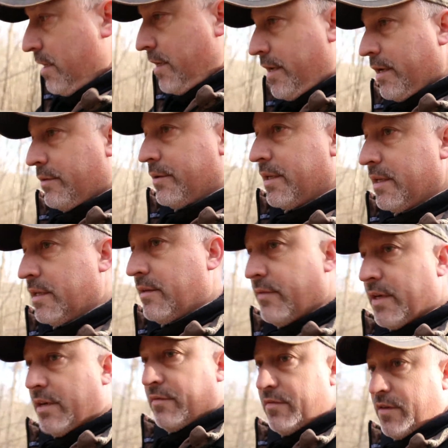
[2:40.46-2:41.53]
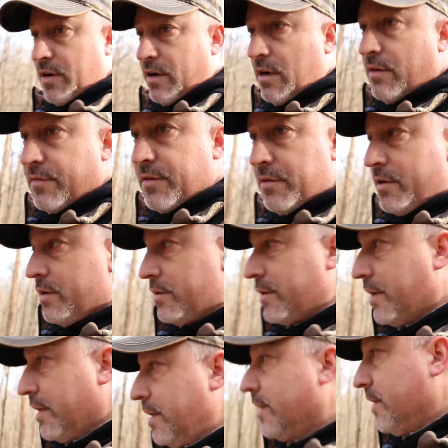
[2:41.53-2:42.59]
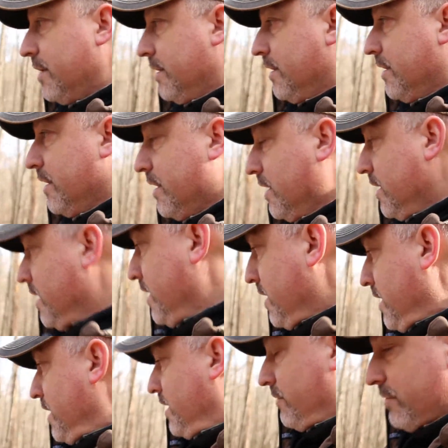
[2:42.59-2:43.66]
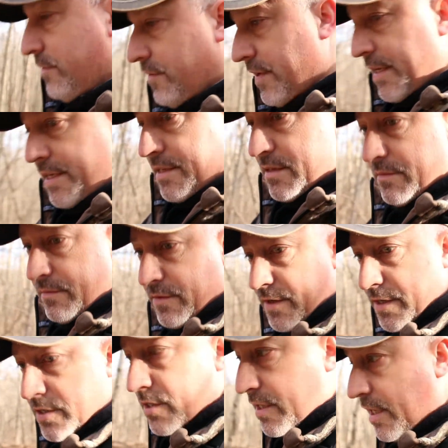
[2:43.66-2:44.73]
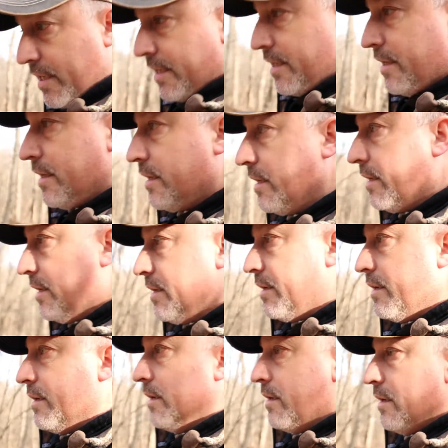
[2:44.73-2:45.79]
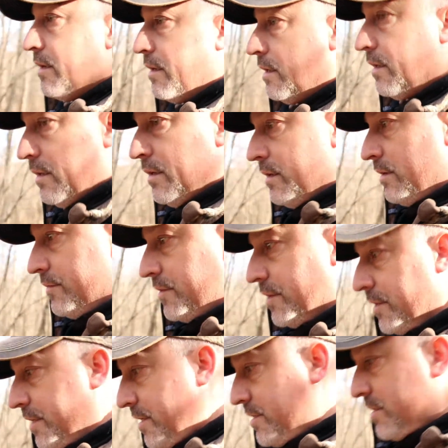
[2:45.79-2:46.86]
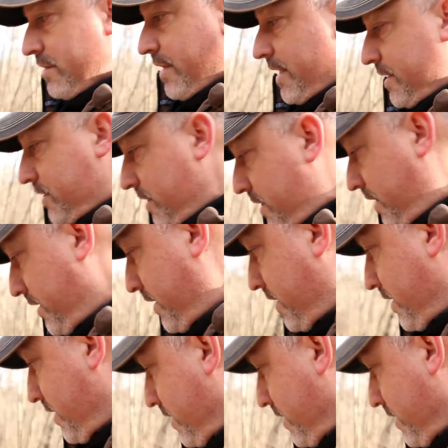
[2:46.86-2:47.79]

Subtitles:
heck, we didn't even get far off the road and we're finding some fresh sign of turkey scratching here.